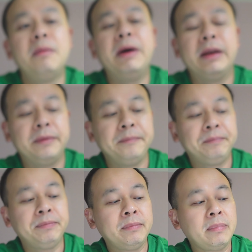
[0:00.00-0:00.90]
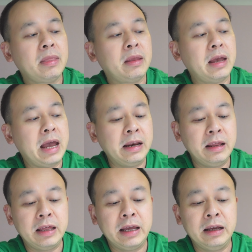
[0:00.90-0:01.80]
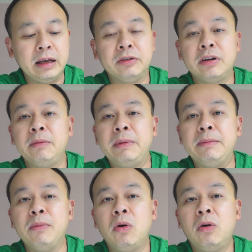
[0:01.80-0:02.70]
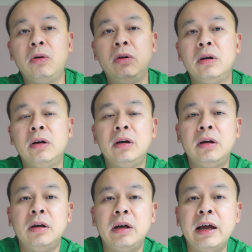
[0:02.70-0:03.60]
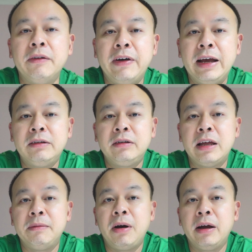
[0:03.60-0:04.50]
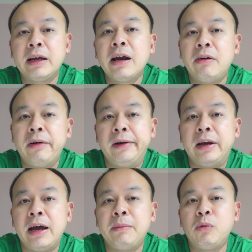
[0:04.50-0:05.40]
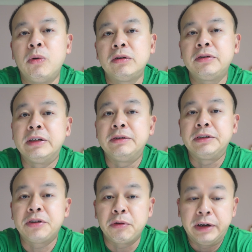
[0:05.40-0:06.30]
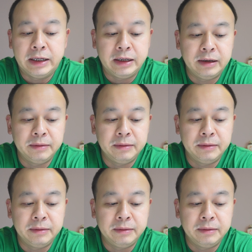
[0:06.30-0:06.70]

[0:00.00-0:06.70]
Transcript: But anything is going to be more advanced than my current Apple Watch Series 3.